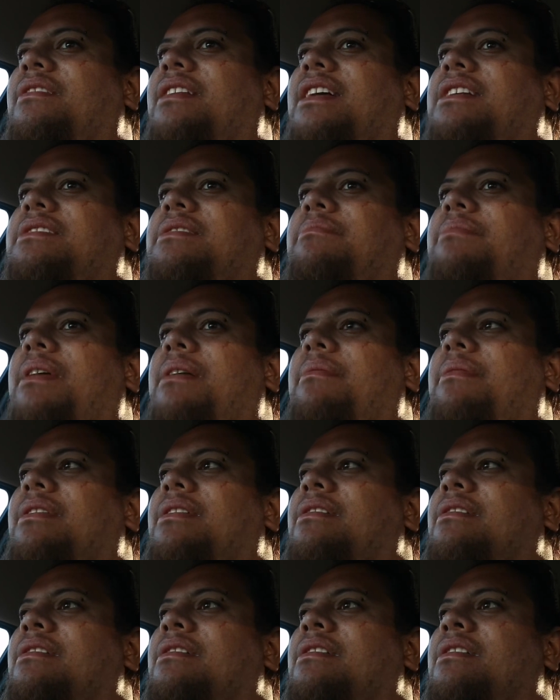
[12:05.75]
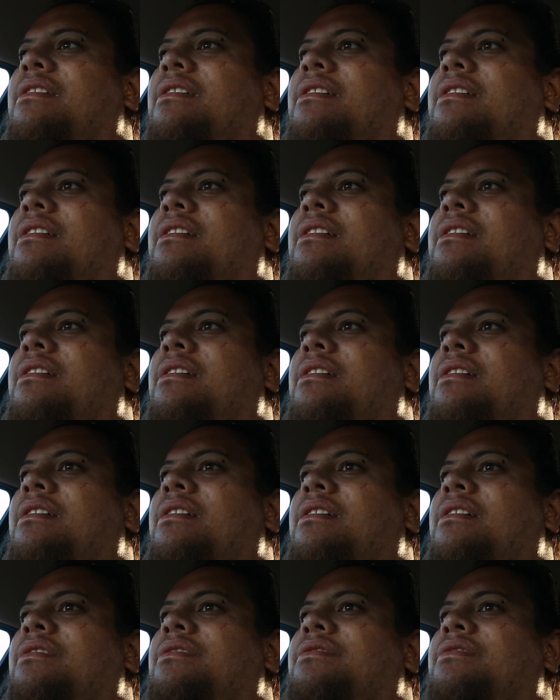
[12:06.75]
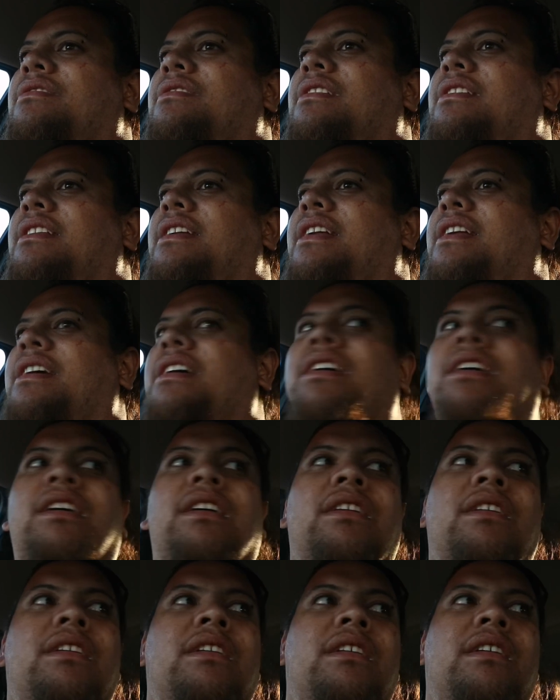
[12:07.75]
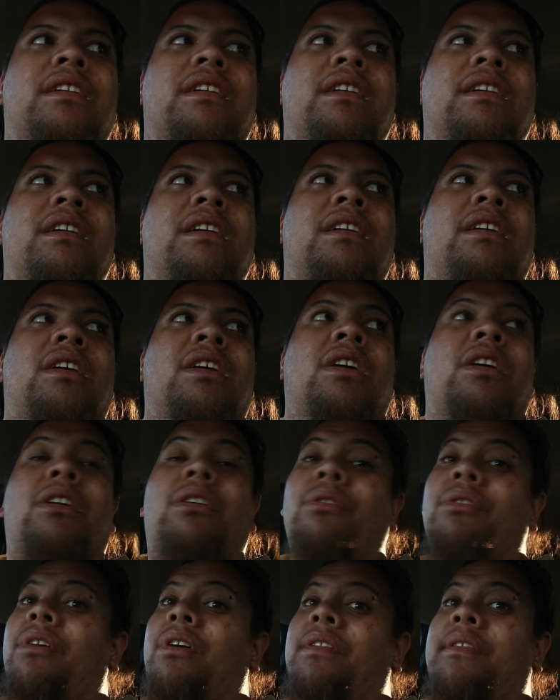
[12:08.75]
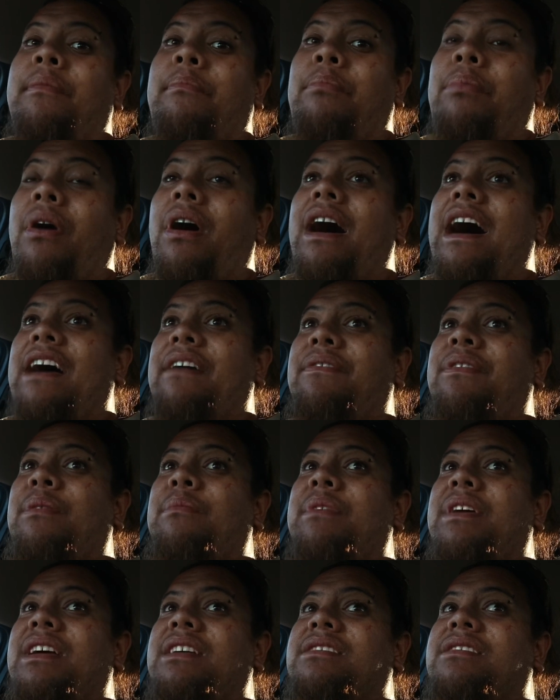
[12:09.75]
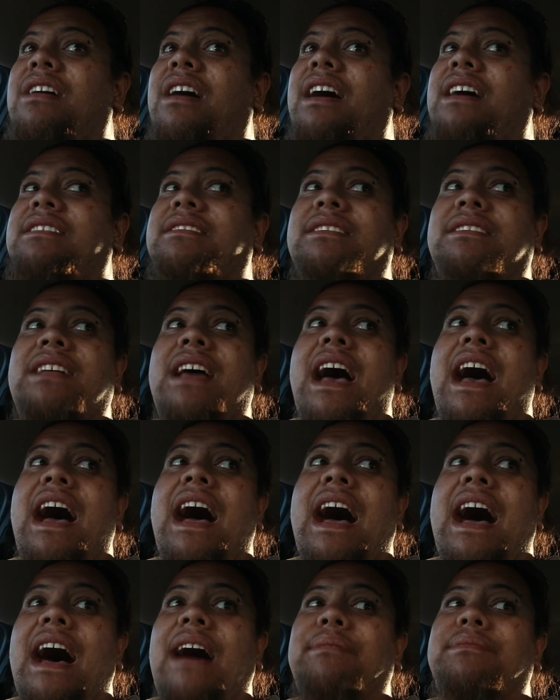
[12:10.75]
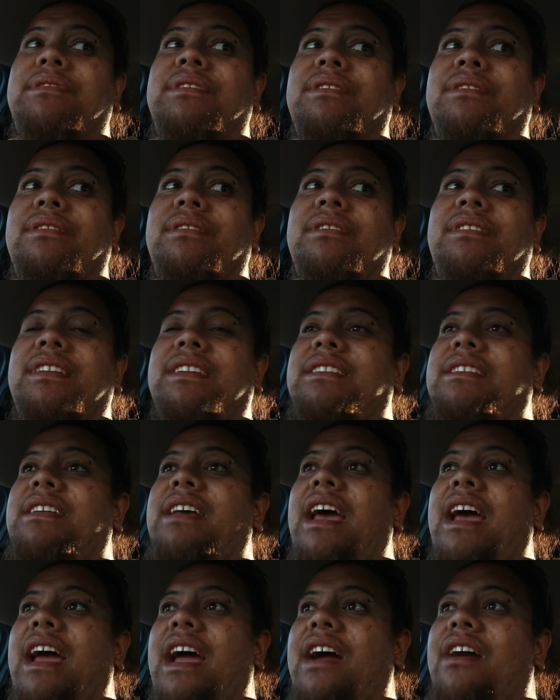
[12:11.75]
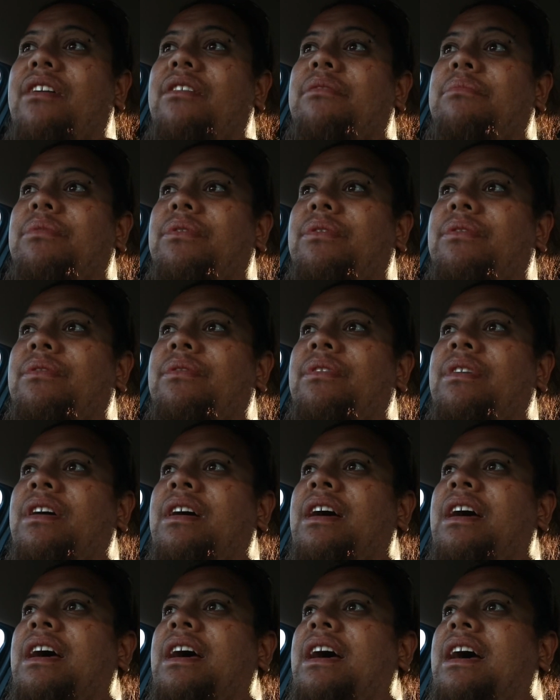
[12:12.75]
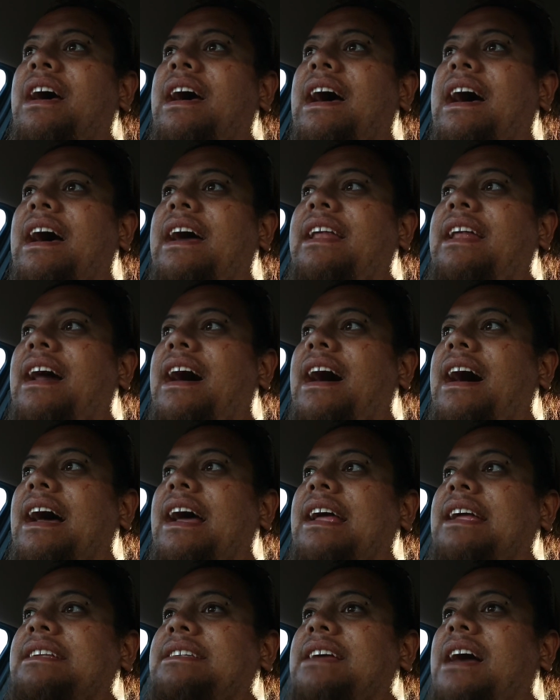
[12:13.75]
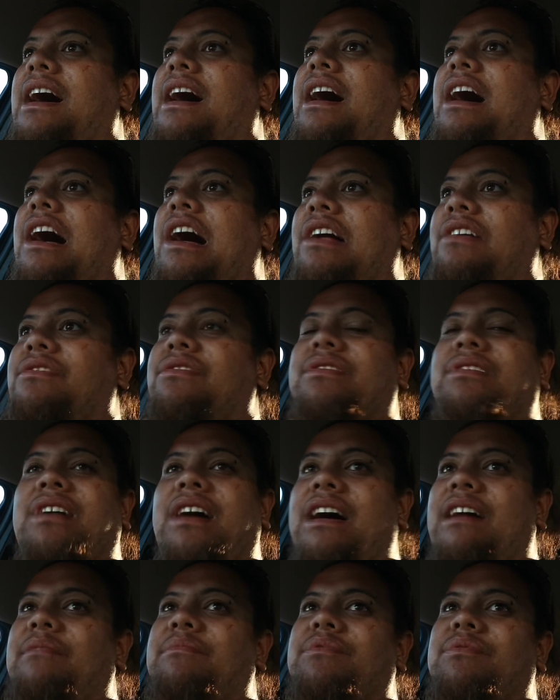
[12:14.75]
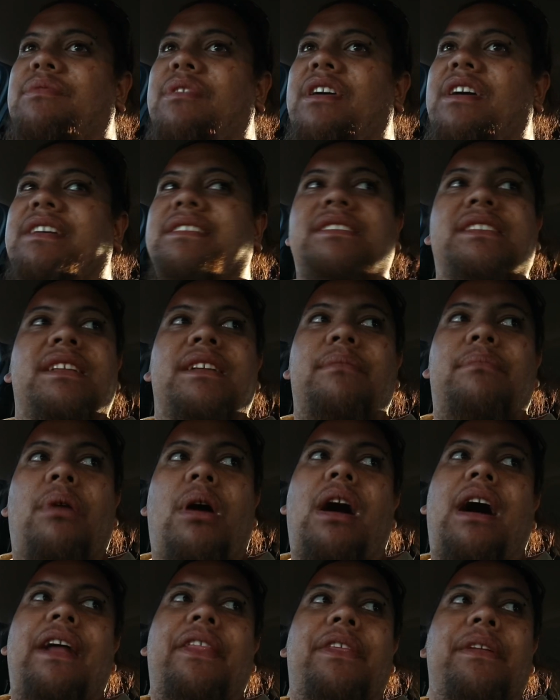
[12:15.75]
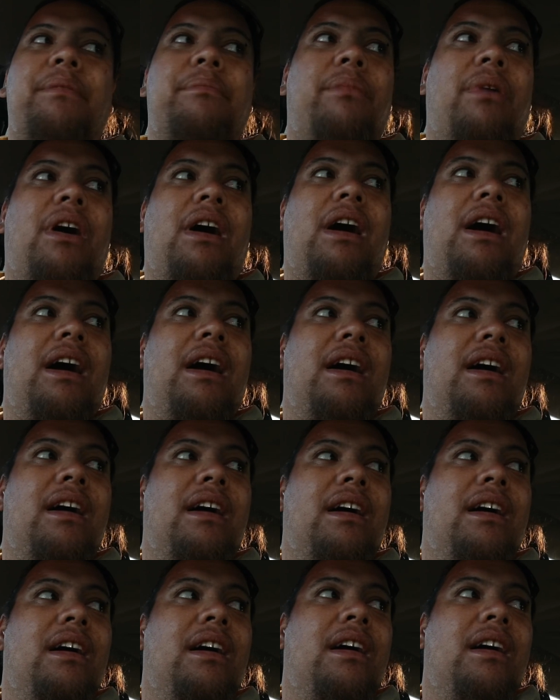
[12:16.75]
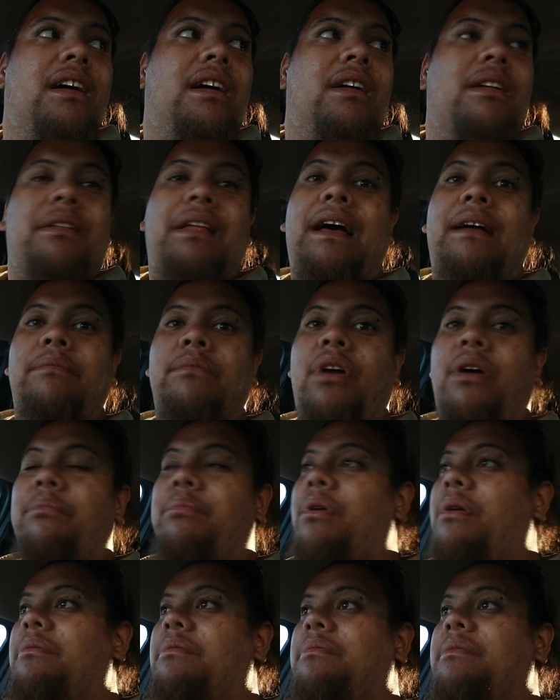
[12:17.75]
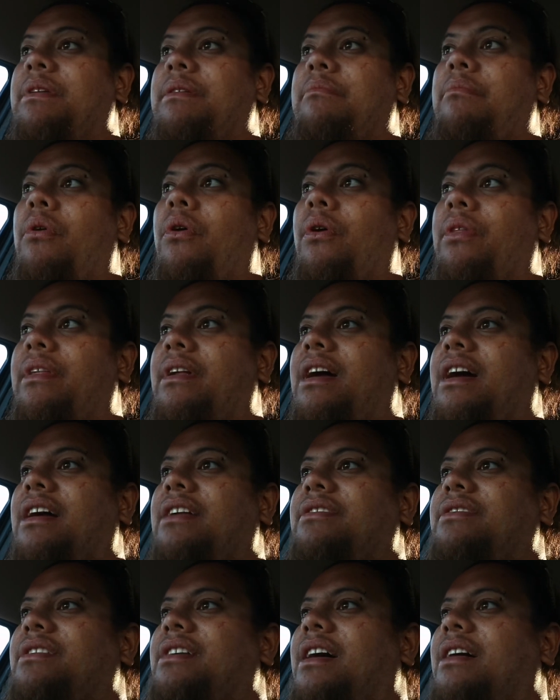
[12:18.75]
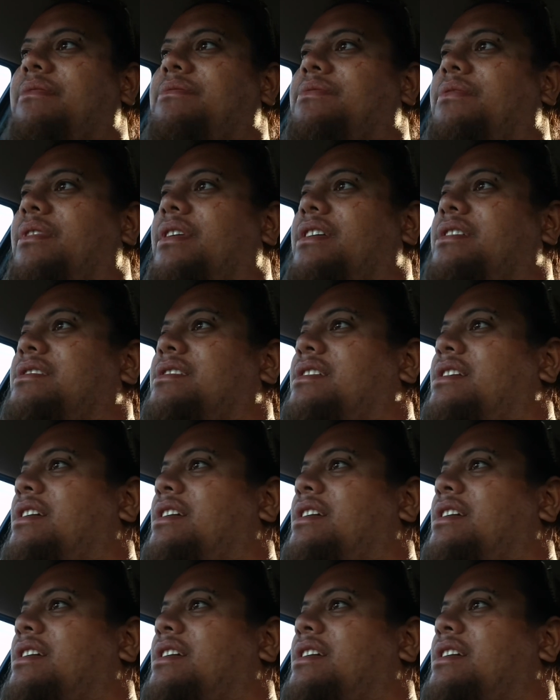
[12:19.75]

That's a bummer. Shouldn't have let it go. Although the bite from these guys is absolutely terrible and is 100 times worse than a python bite. Like, no, probably more than 100 times worse.